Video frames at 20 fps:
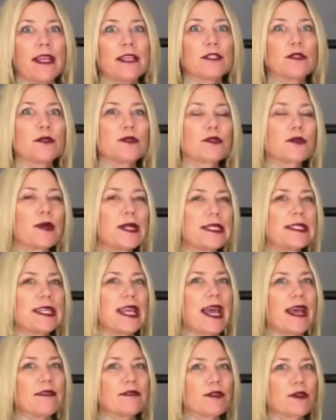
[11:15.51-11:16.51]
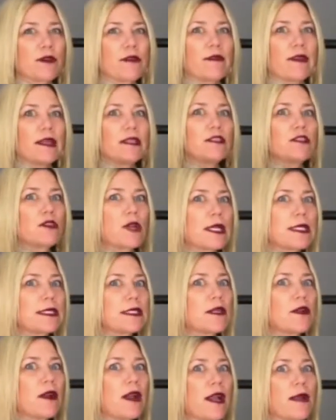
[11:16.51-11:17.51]
So it's great to have sort of that
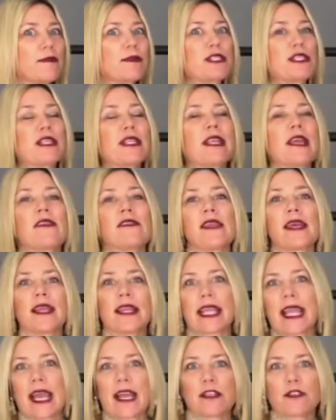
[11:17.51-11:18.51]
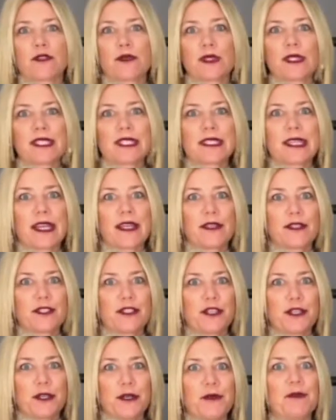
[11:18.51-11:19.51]
dressier option and then a casual style
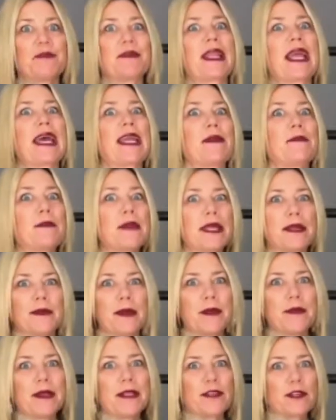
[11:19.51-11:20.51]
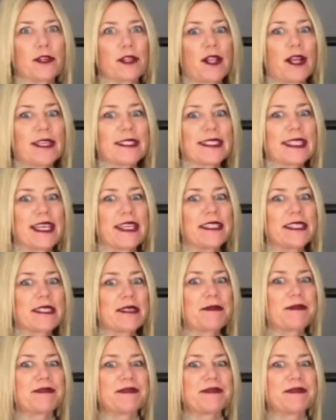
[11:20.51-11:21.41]
too, at a minimum in your closet.